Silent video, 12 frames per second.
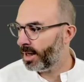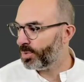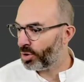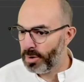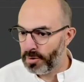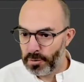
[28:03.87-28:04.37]

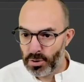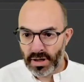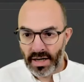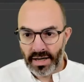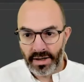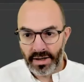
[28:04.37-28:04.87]
So before
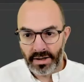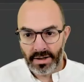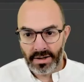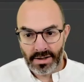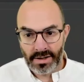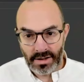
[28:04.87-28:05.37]
I
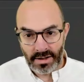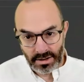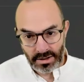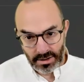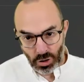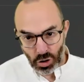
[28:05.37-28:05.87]

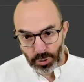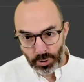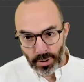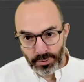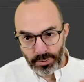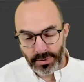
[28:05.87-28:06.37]
open up